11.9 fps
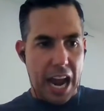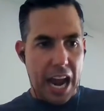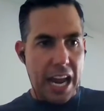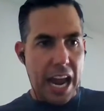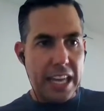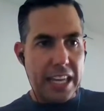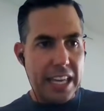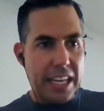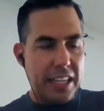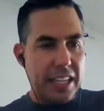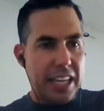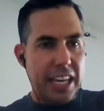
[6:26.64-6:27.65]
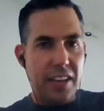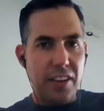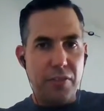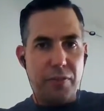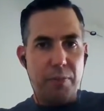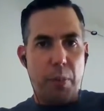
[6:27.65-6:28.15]
And I can
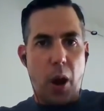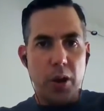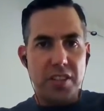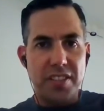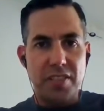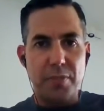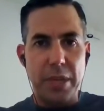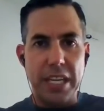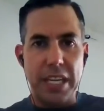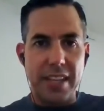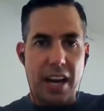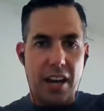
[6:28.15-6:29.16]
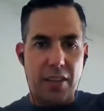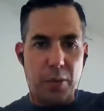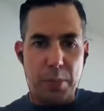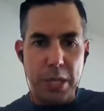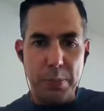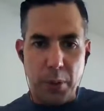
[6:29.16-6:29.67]
give parts of me to other
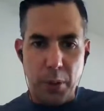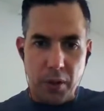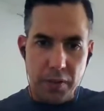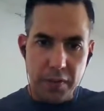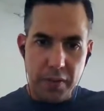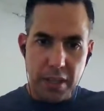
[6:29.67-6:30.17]
people.